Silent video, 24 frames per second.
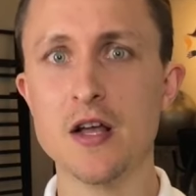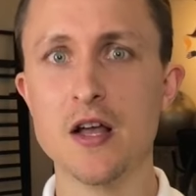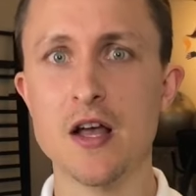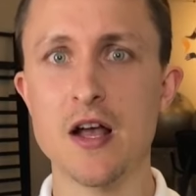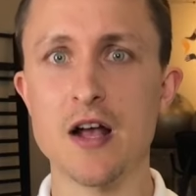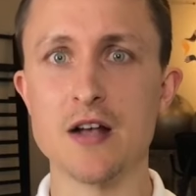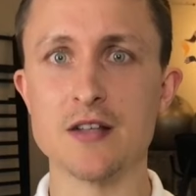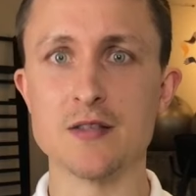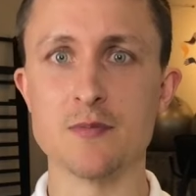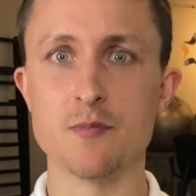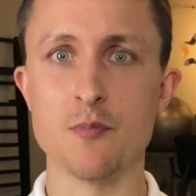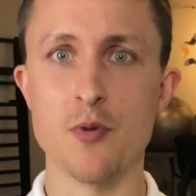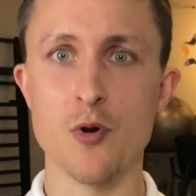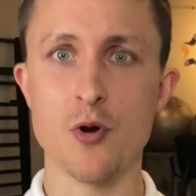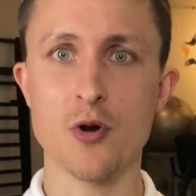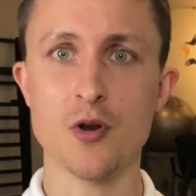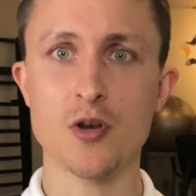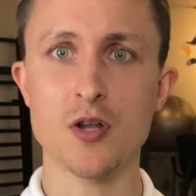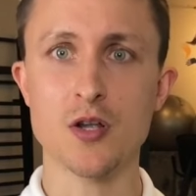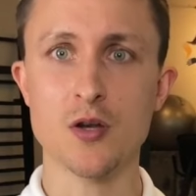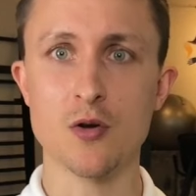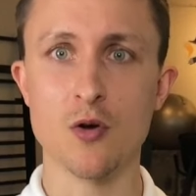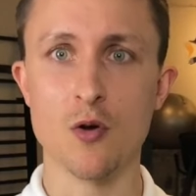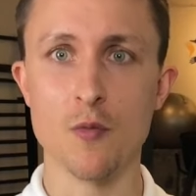as
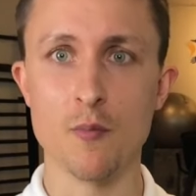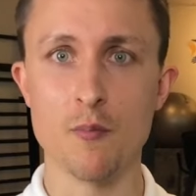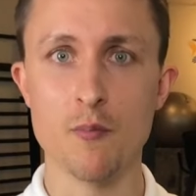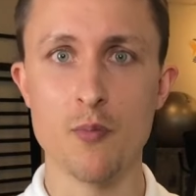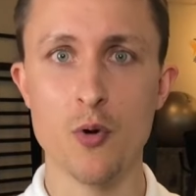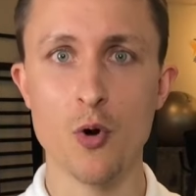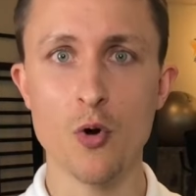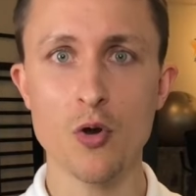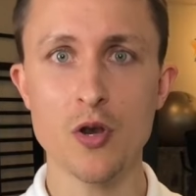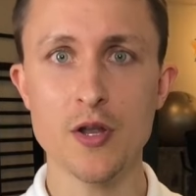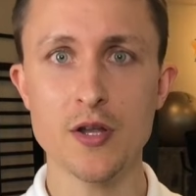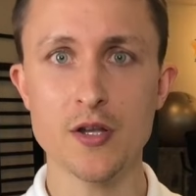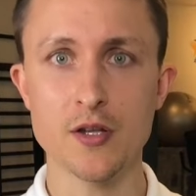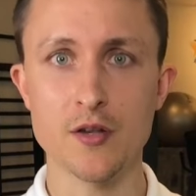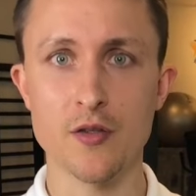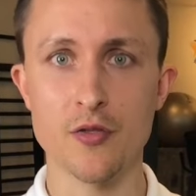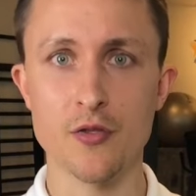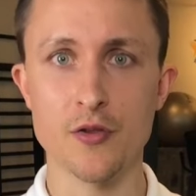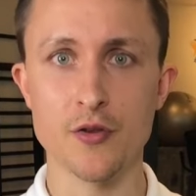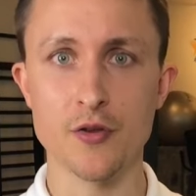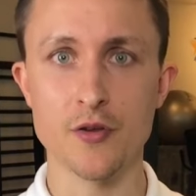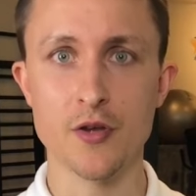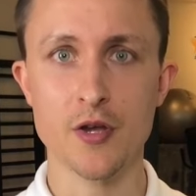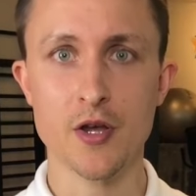burning or pulling in
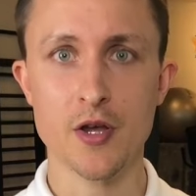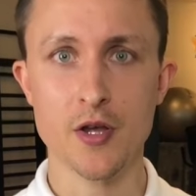the